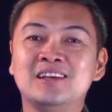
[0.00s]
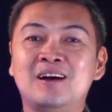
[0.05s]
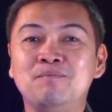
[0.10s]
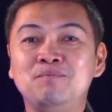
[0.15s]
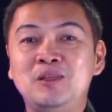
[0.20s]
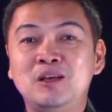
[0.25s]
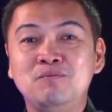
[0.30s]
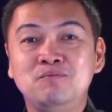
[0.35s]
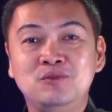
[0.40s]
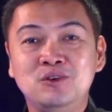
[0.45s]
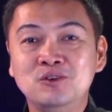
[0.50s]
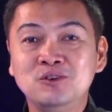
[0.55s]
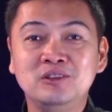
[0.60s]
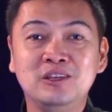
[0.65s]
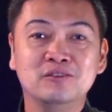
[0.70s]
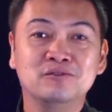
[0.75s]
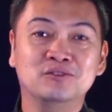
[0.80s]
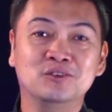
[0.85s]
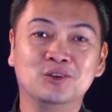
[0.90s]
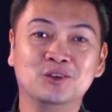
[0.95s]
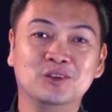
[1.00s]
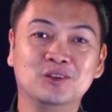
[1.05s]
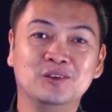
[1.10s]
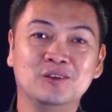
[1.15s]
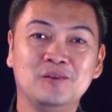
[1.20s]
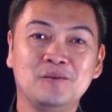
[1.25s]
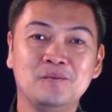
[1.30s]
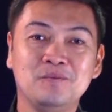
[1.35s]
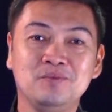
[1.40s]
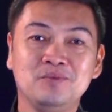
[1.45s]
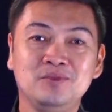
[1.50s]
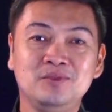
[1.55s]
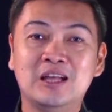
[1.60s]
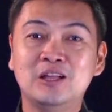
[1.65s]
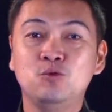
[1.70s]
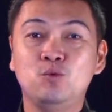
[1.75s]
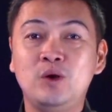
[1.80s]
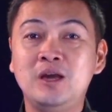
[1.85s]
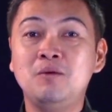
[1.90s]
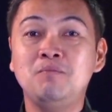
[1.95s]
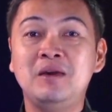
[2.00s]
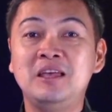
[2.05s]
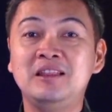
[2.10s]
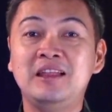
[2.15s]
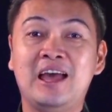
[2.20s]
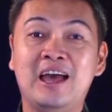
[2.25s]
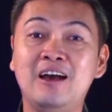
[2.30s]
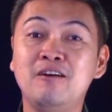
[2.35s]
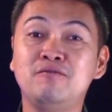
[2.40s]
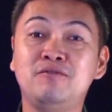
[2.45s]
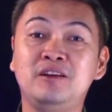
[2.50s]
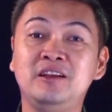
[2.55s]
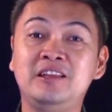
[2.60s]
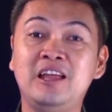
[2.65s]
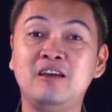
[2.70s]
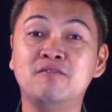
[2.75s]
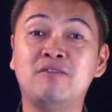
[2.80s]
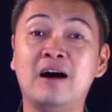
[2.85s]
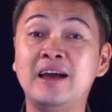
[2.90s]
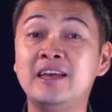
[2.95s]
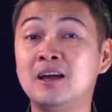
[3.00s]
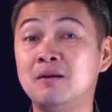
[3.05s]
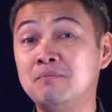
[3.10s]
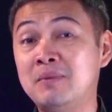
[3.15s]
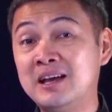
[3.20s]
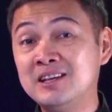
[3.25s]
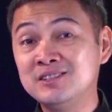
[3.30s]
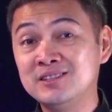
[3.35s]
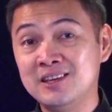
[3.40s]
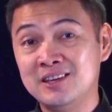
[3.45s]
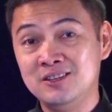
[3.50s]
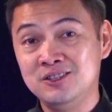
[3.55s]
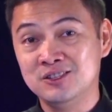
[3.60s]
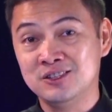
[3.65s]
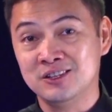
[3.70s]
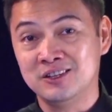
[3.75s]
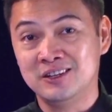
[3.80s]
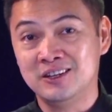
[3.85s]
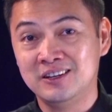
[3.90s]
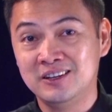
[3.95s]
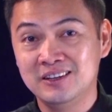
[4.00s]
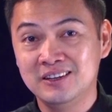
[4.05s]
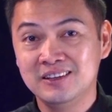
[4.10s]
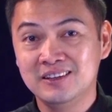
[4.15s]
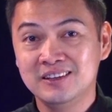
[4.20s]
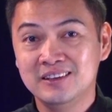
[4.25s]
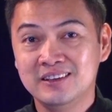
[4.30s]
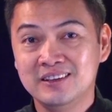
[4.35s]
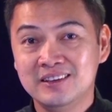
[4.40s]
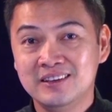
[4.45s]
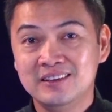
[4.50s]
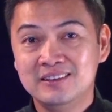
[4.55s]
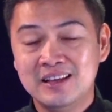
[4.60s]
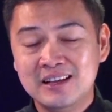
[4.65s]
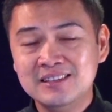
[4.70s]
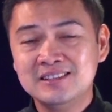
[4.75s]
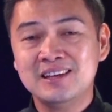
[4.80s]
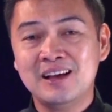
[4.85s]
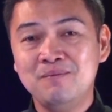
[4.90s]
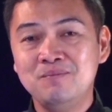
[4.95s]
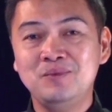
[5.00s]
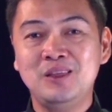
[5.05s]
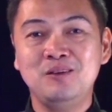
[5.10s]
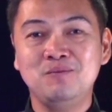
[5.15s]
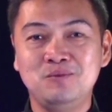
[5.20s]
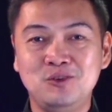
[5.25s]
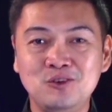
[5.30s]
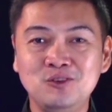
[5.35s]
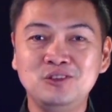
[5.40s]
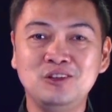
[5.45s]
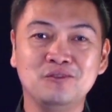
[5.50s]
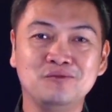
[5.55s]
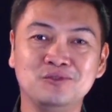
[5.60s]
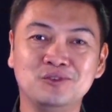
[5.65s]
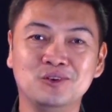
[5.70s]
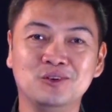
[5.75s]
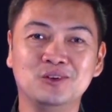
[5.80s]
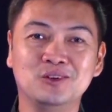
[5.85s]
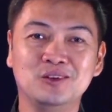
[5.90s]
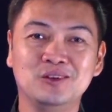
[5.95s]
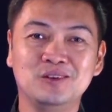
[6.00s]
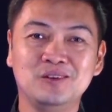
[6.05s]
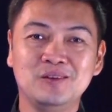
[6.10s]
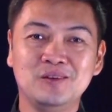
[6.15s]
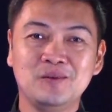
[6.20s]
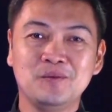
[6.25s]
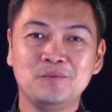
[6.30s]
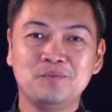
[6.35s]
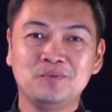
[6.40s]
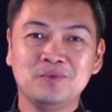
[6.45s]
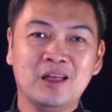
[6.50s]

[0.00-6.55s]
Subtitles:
And it's something beautiful that we meet every day via messenger. That's something beautiful.